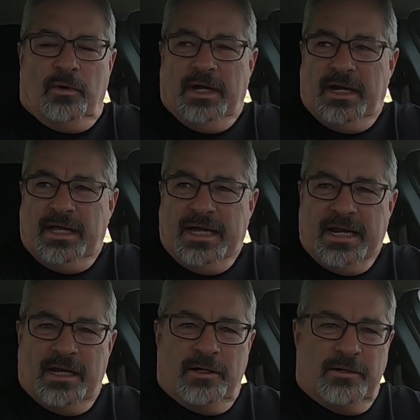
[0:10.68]
Well,
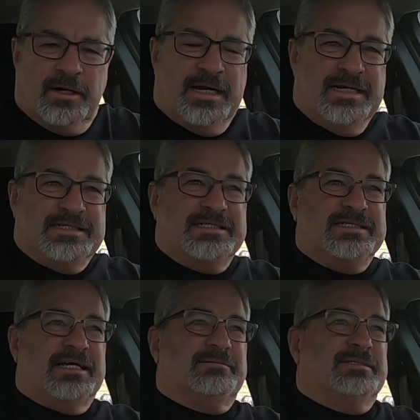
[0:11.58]
hello, ladies
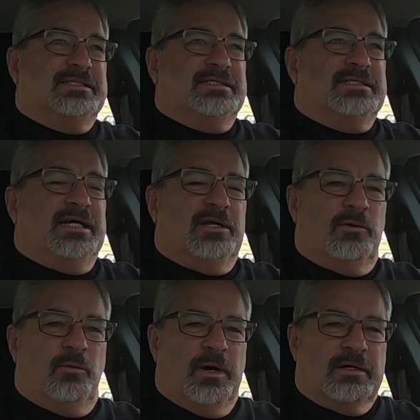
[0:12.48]
and gentlemen,
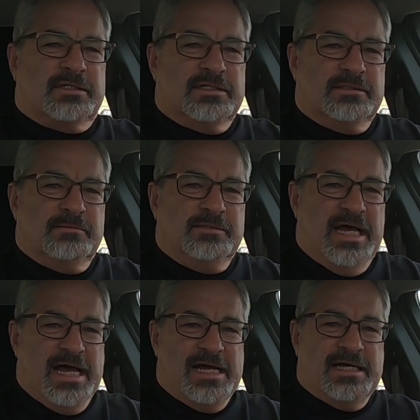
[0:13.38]
and welcome.
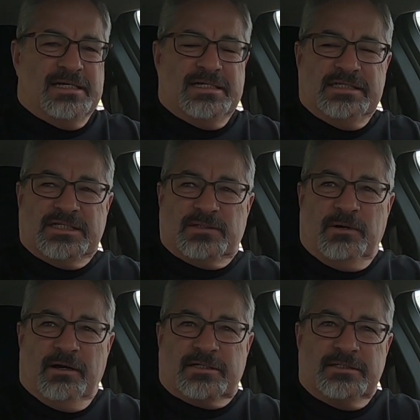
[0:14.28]
Yes,
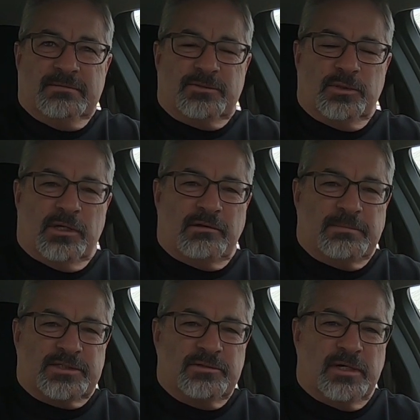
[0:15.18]
welcome to another
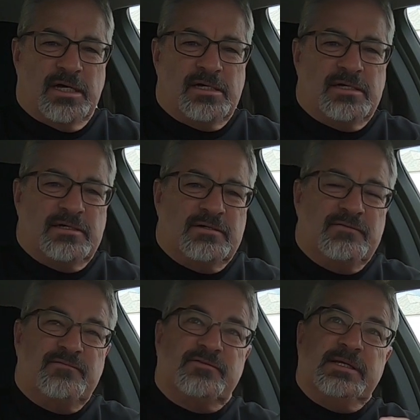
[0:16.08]
episode
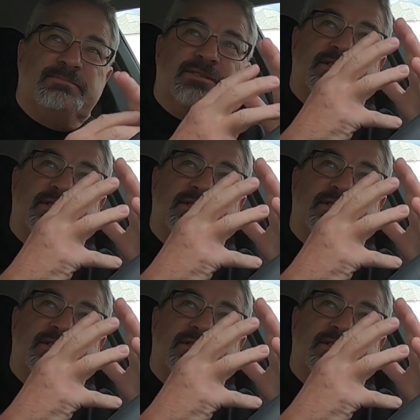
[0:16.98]
of Tip